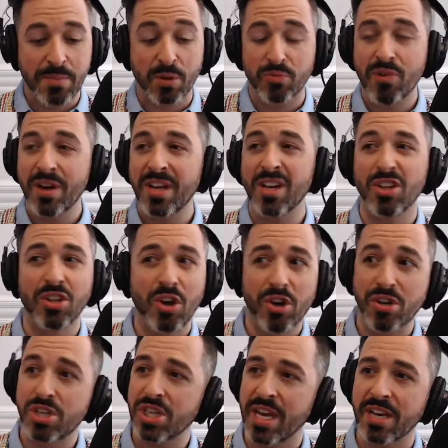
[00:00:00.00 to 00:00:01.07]
But running a
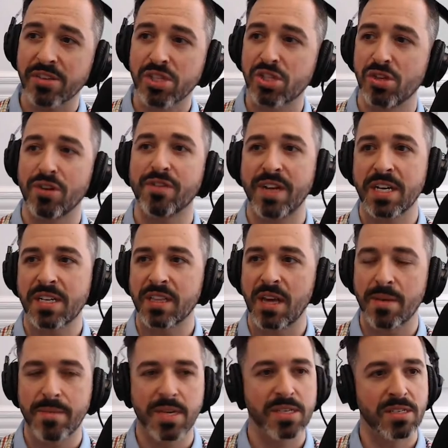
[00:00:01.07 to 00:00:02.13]
large scale survey to
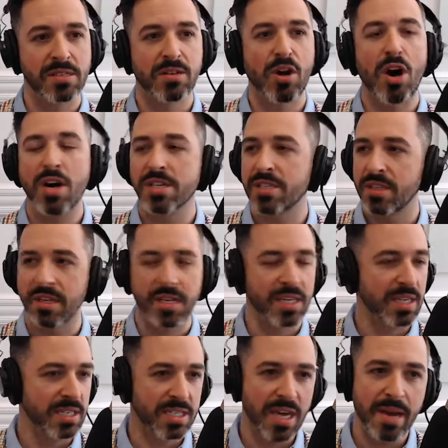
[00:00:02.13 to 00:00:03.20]
them is
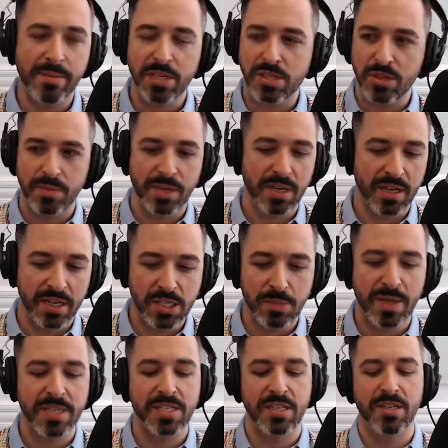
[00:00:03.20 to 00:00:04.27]
costly and time consuming and
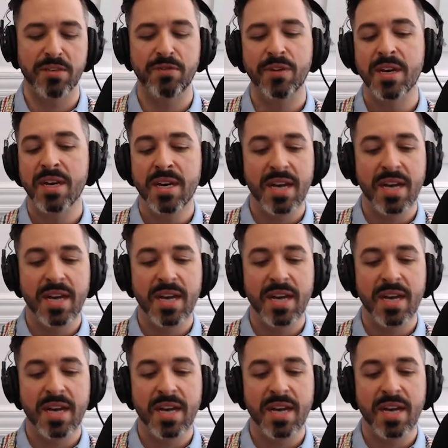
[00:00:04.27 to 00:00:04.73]
expensive.